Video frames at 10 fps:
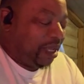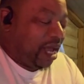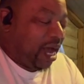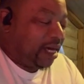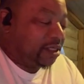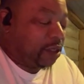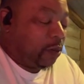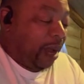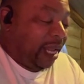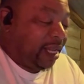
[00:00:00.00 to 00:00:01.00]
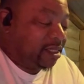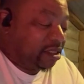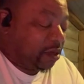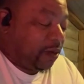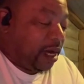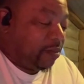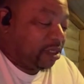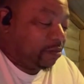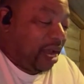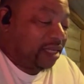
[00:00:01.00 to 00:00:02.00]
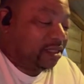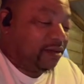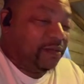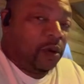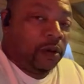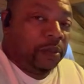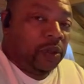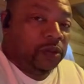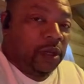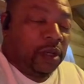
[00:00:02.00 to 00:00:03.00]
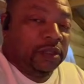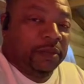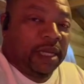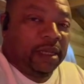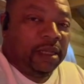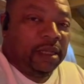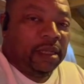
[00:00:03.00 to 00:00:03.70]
Let's be honest. Yo, my Instagram is Master of All Bulldogs, man.